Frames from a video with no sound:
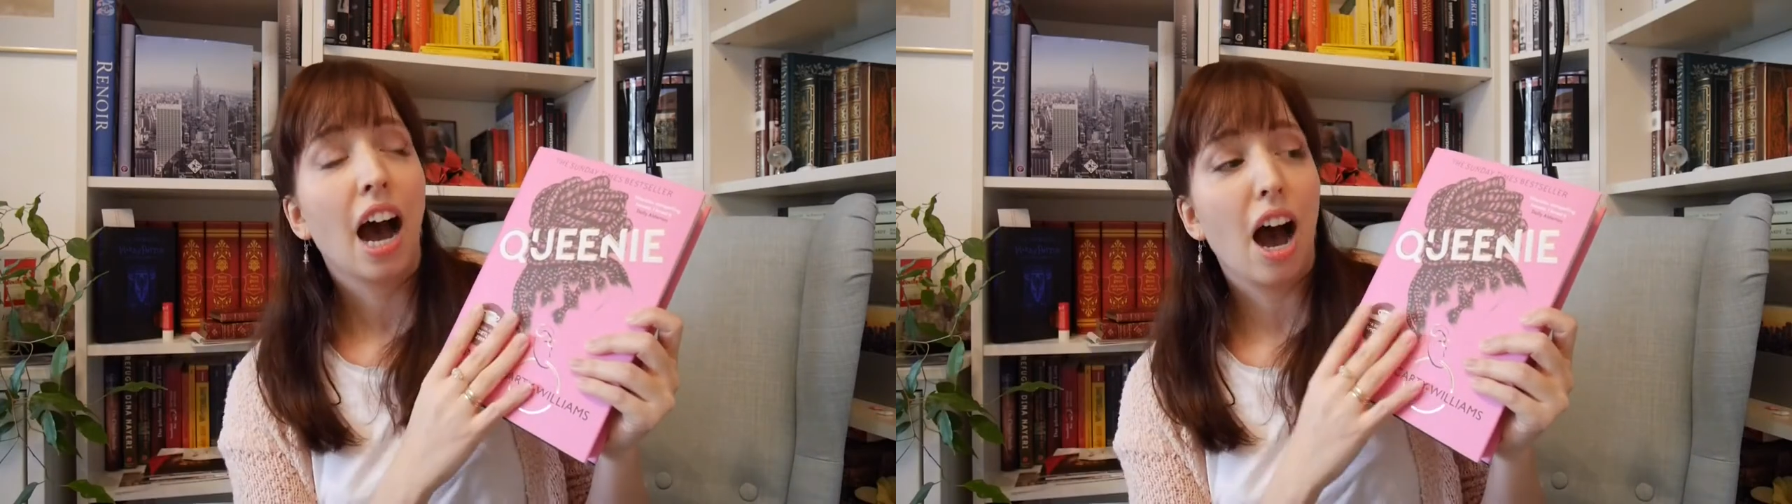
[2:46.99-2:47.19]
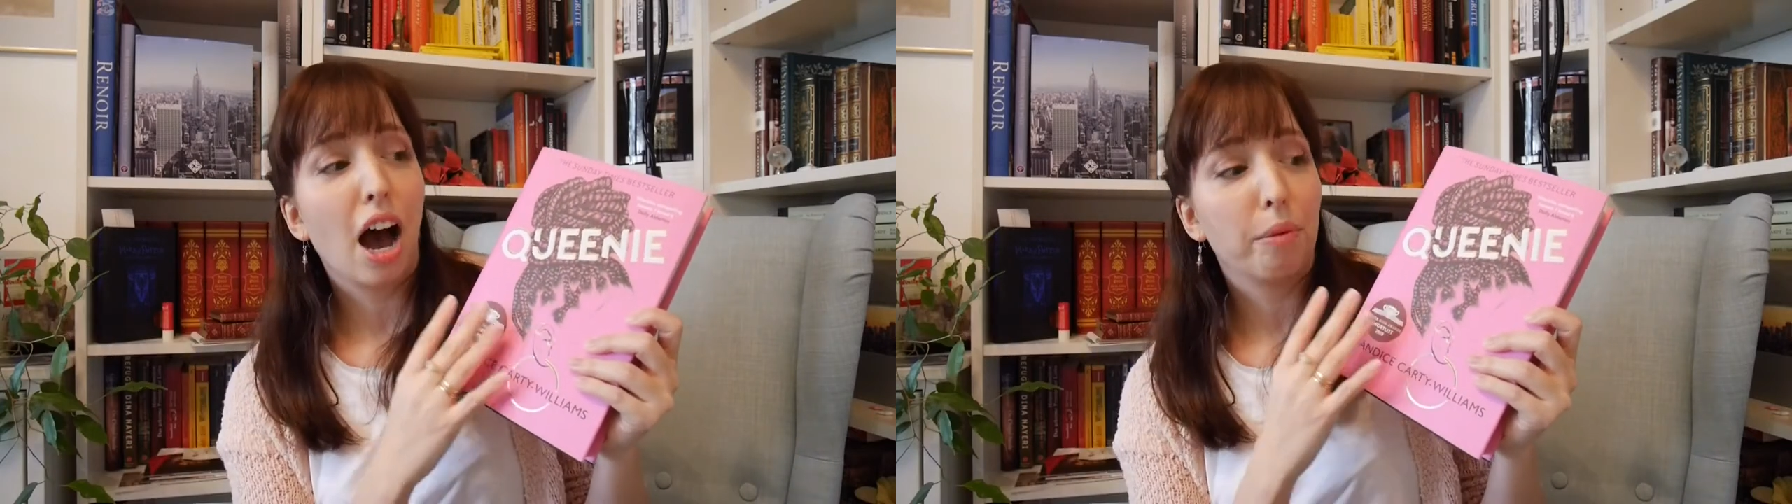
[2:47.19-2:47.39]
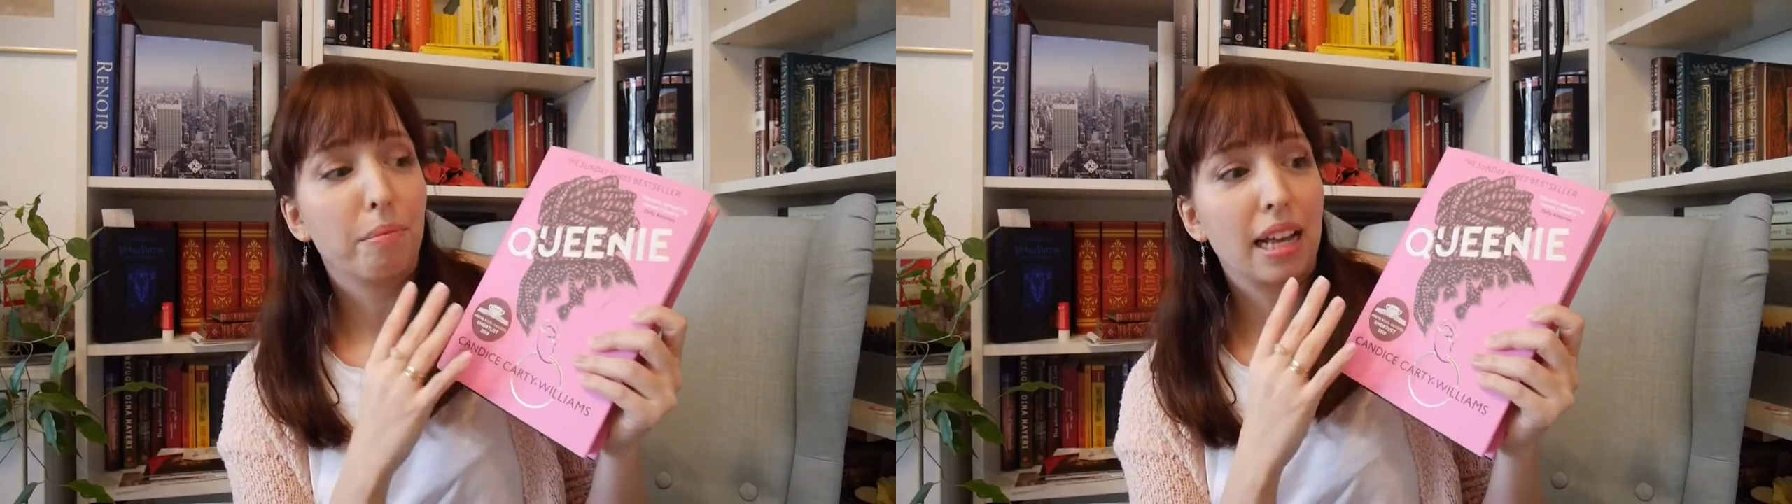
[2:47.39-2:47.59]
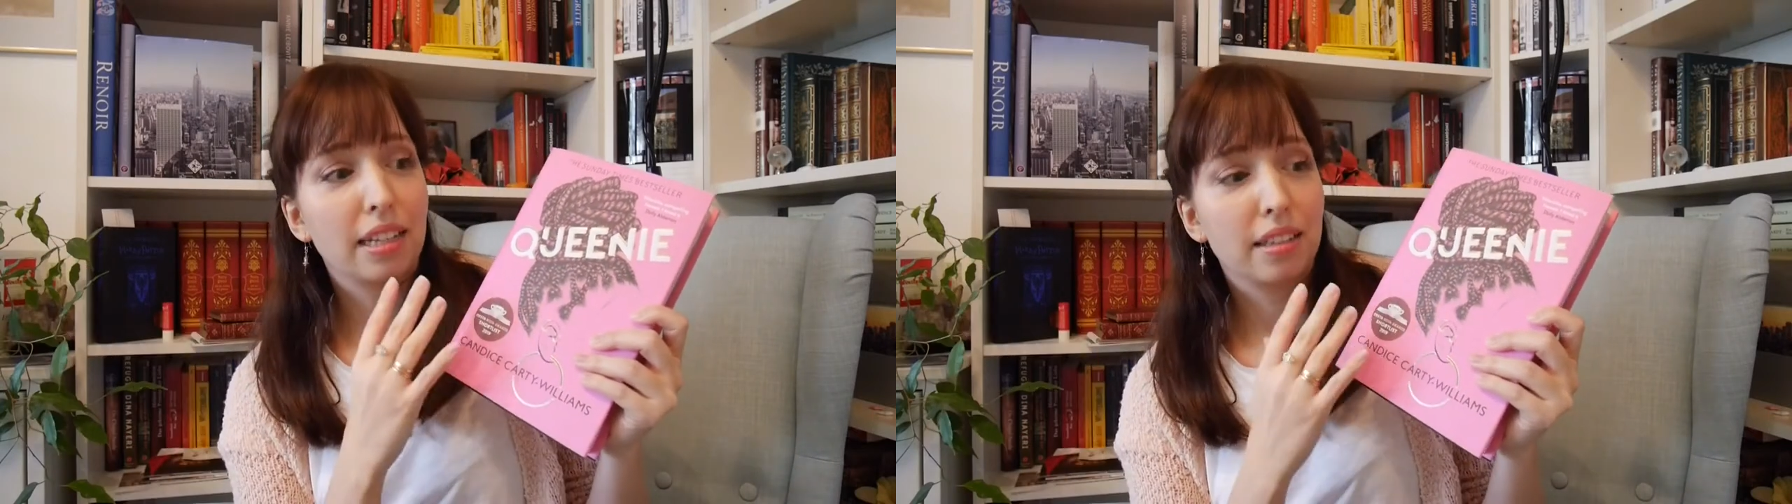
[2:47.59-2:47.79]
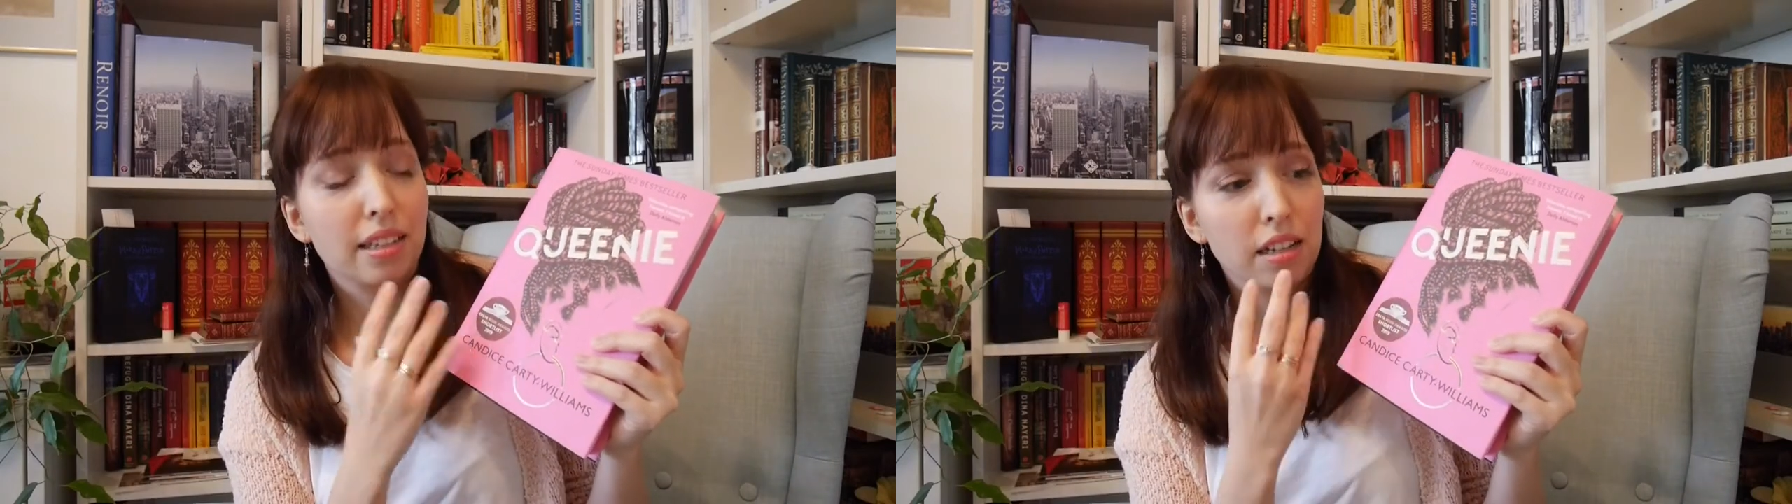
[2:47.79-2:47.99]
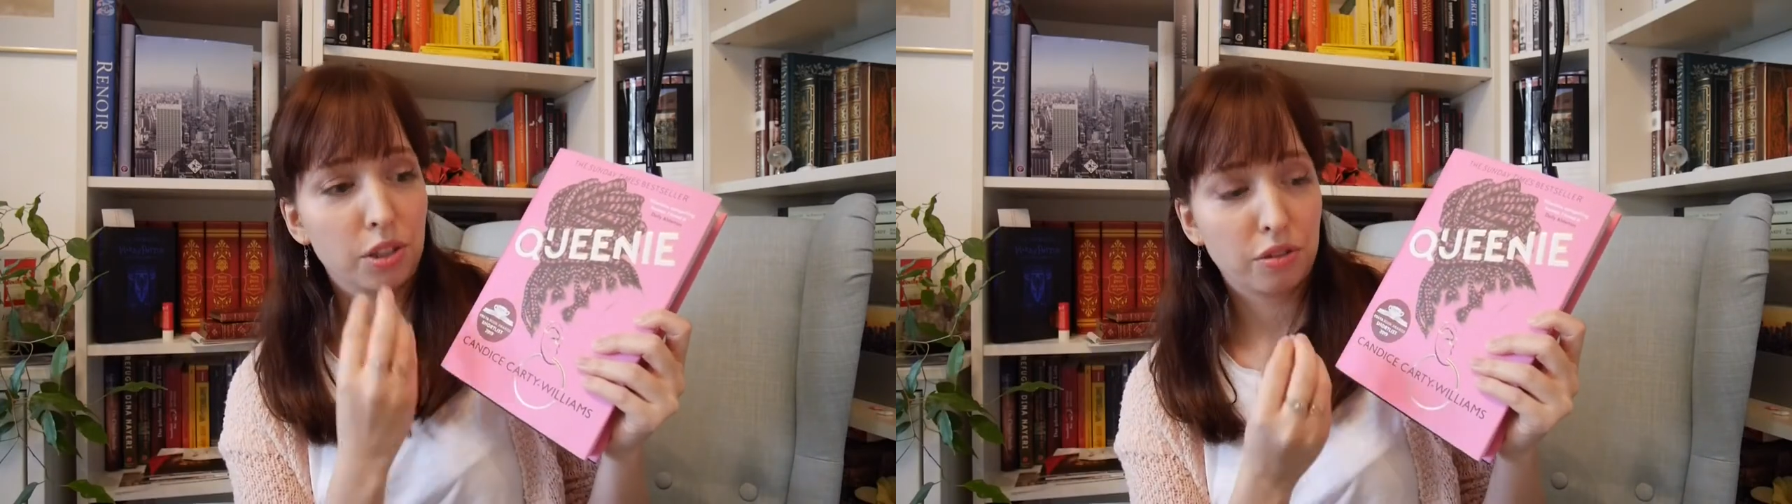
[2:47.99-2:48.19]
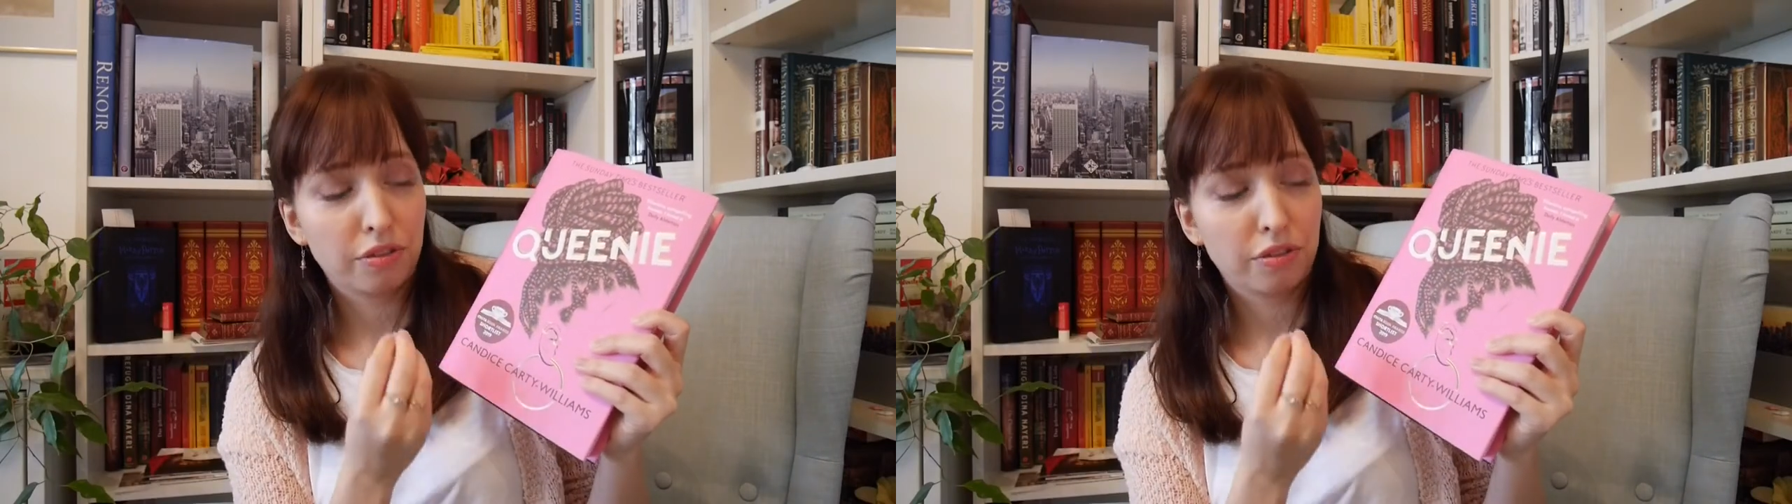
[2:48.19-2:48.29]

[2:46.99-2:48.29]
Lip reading: And it deals